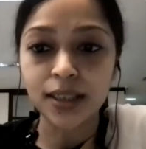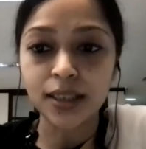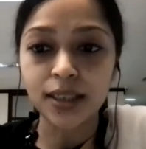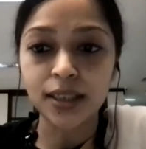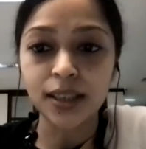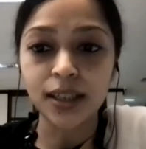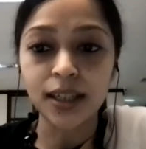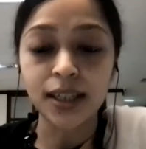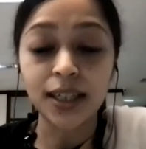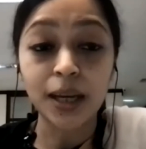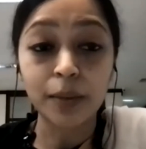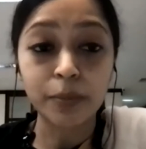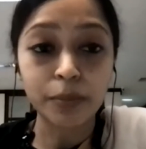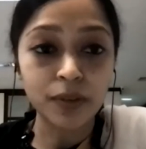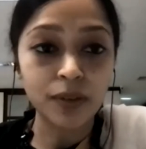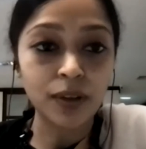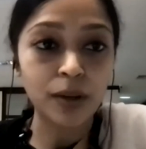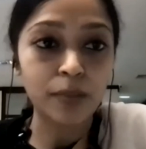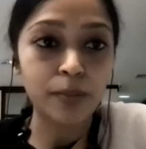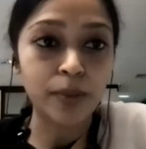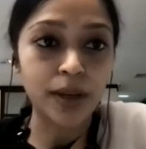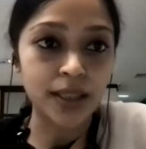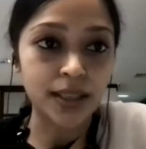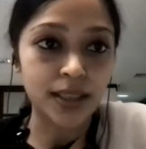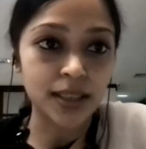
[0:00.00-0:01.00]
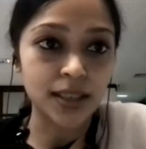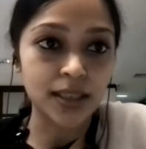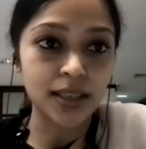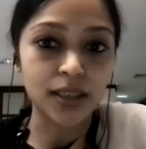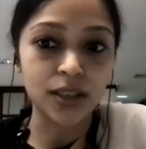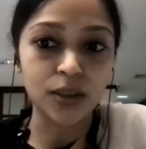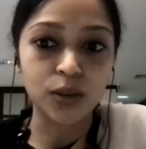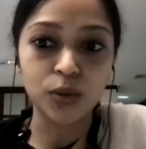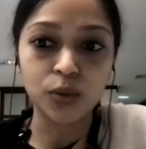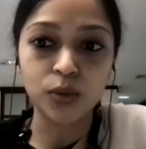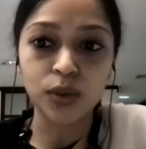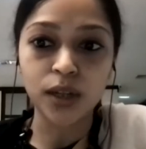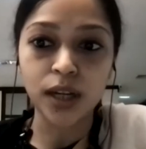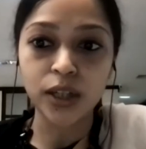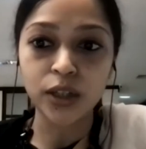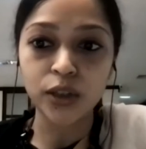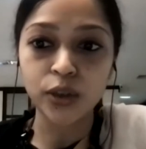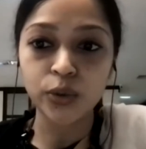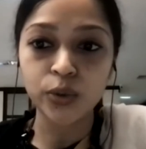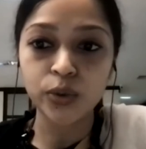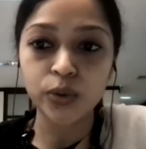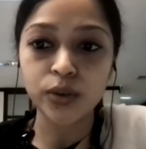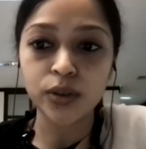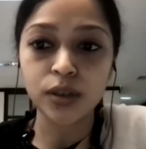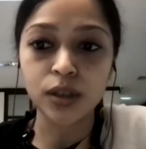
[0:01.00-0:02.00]
adaptive capacity to
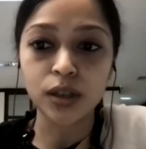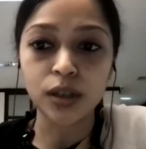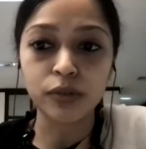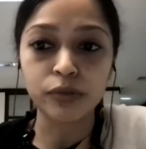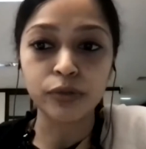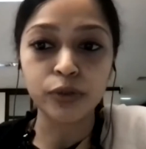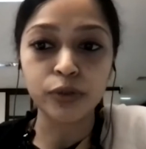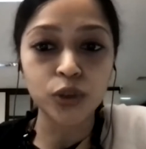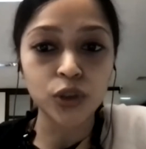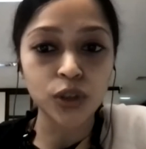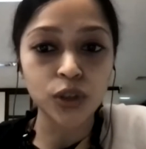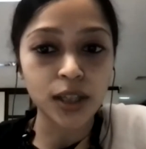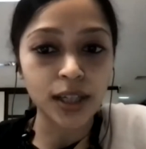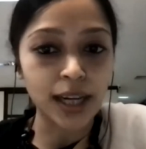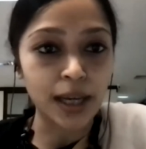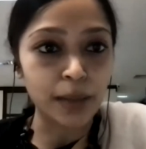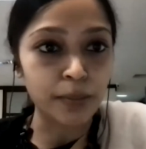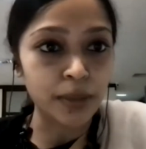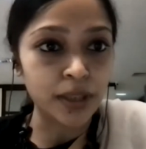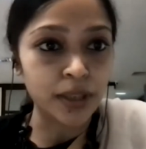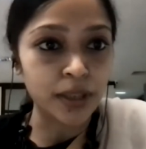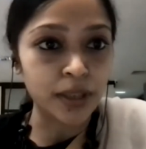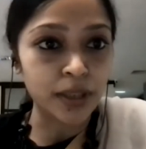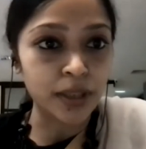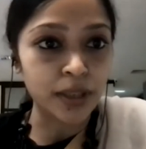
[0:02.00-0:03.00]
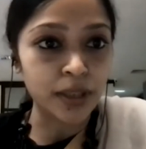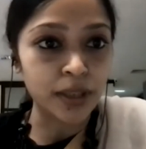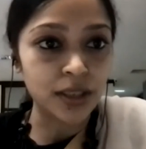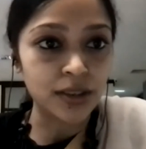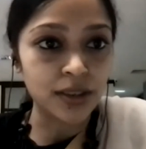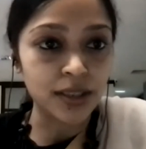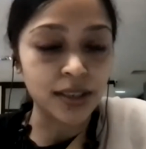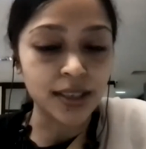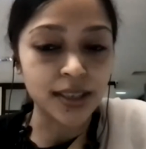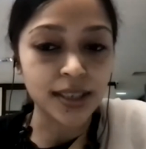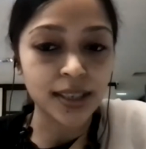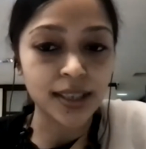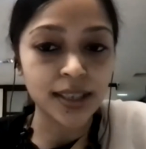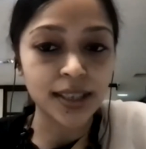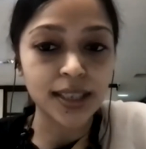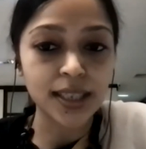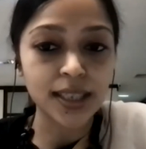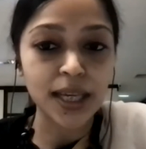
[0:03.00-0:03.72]
reduce future climate risks.